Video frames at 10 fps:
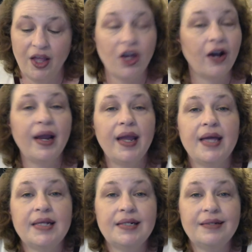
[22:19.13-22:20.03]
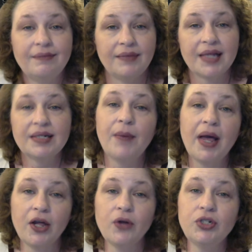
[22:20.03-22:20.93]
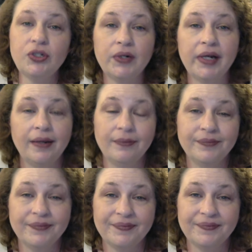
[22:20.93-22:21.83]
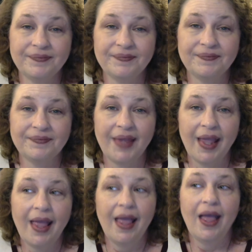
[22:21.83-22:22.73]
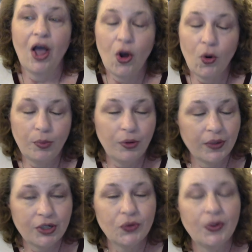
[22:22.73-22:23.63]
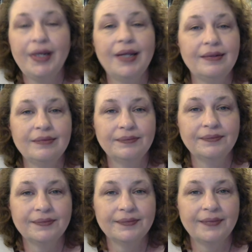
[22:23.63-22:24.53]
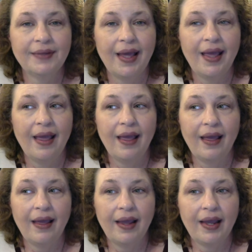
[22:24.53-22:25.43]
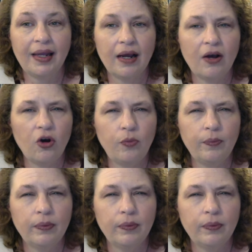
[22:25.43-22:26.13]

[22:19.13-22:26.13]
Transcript: Alright guys, that's my ghost story. Hope you enjoyed it, and I hope